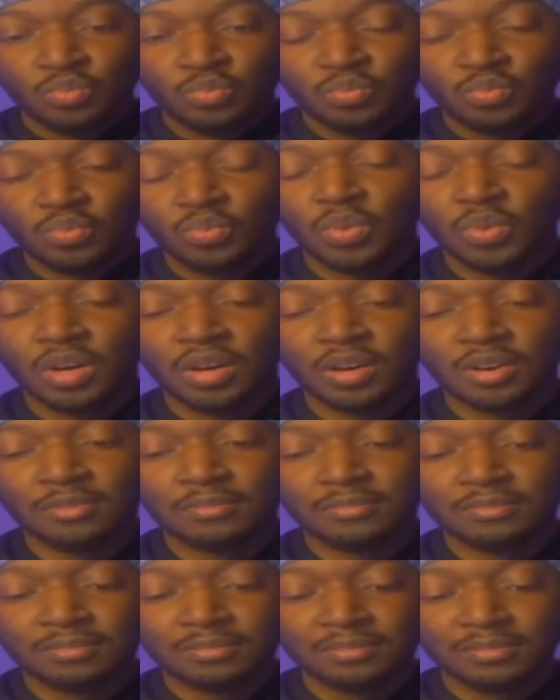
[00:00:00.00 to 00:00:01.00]

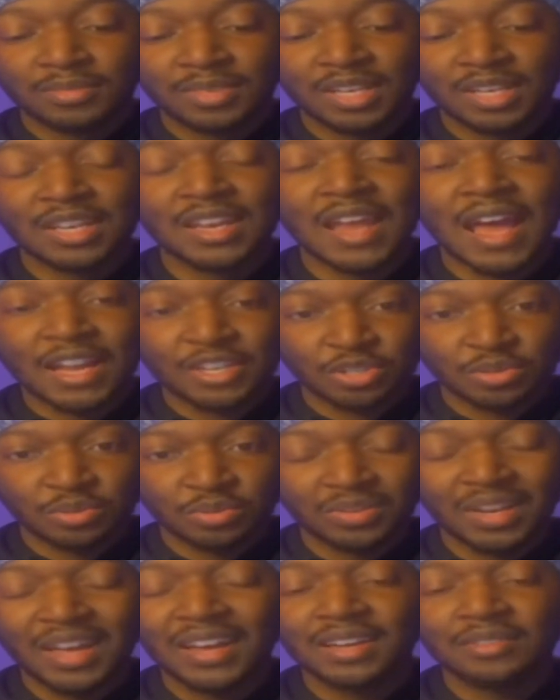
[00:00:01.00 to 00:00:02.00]
um natural,
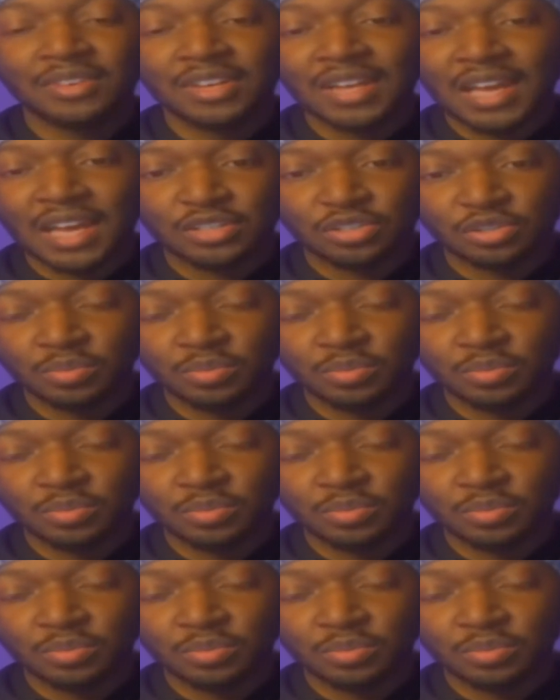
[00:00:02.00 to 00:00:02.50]
not even natural, but